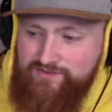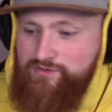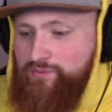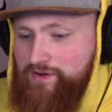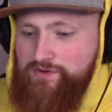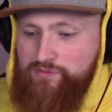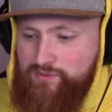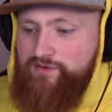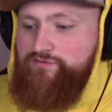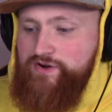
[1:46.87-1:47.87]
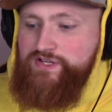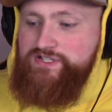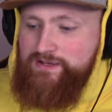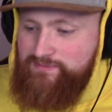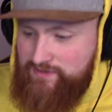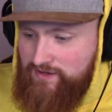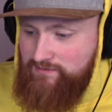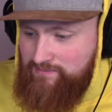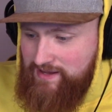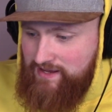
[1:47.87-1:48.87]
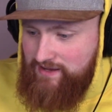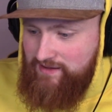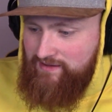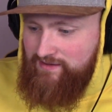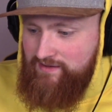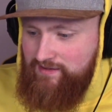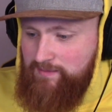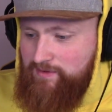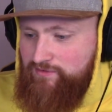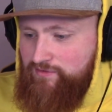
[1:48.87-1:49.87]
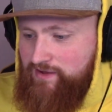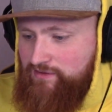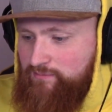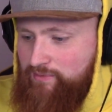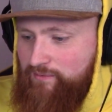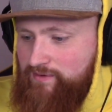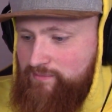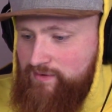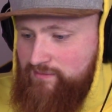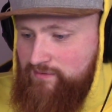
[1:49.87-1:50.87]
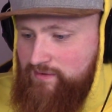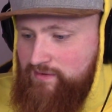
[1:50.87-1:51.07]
To wonder what friendship could be. Am I turning into Pony Bro?